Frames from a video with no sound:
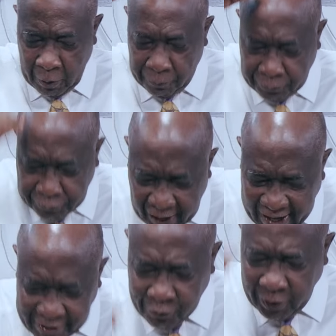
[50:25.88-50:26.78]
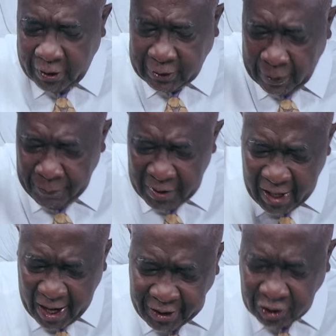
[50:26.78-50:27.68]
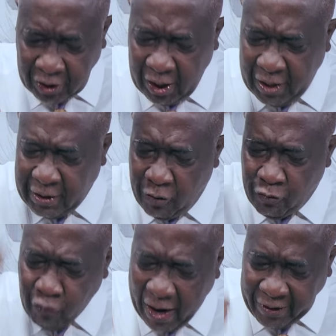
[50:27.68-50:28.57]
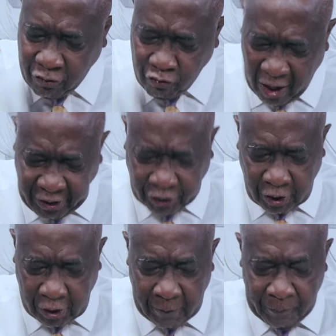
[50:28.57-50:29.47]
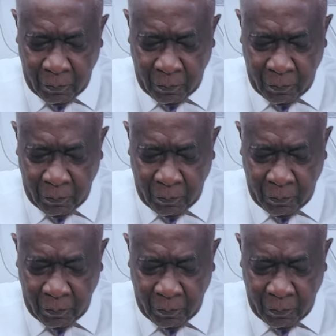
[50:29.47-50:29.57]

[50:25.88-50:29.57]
press with determination in the right direction,